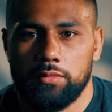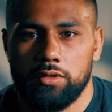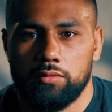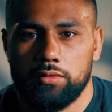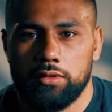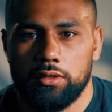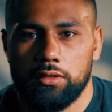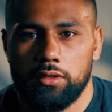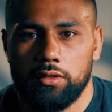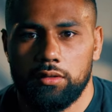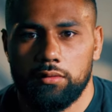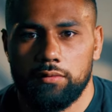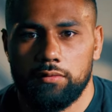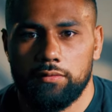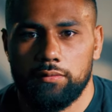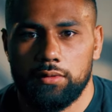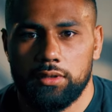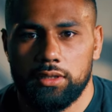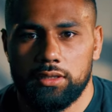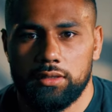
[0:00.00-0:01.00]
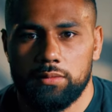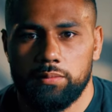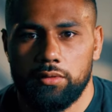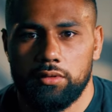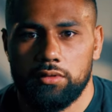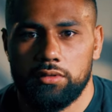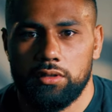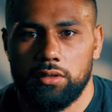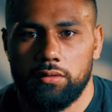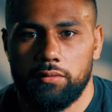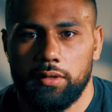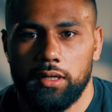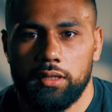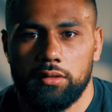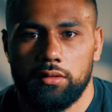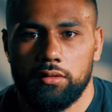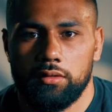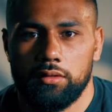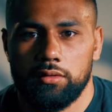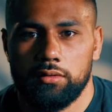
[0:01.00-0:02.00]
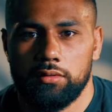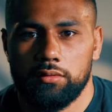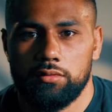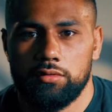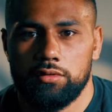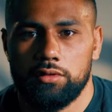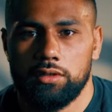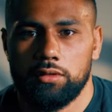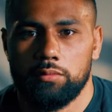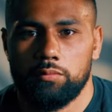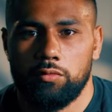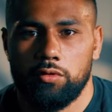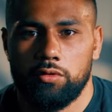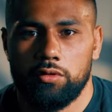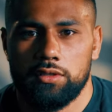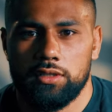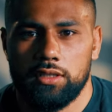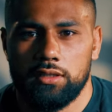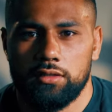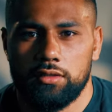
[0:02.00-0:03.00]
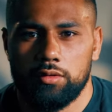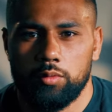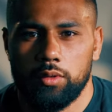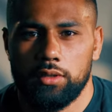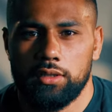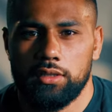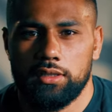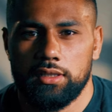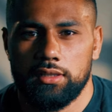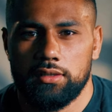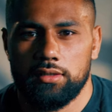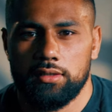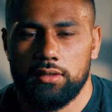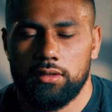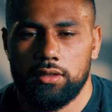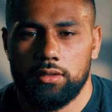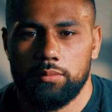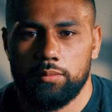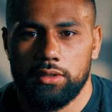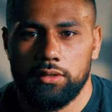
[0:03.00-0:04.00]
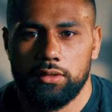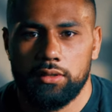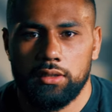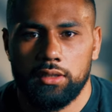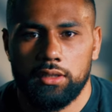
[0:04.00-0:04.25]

there was a lot of exposure around the New Zealand Warriors under 20s at the time, and